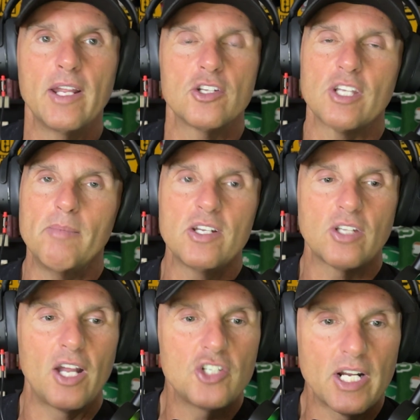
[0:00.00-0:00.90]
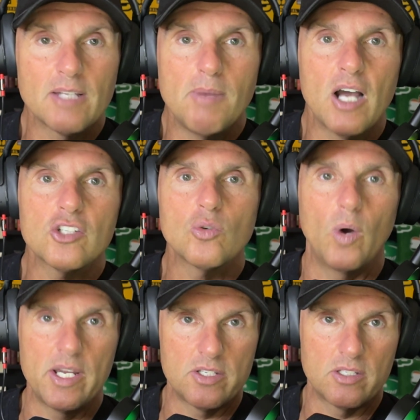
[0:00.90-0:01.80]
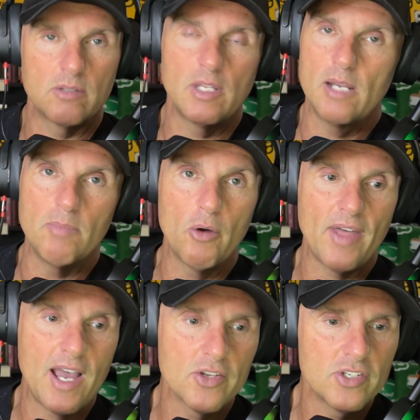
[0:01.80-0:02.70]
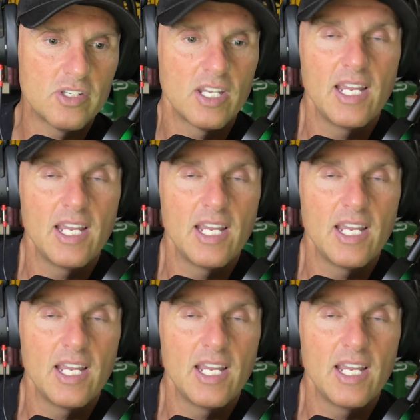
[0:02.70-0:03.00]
Somebody's got to check the box twice in both houses,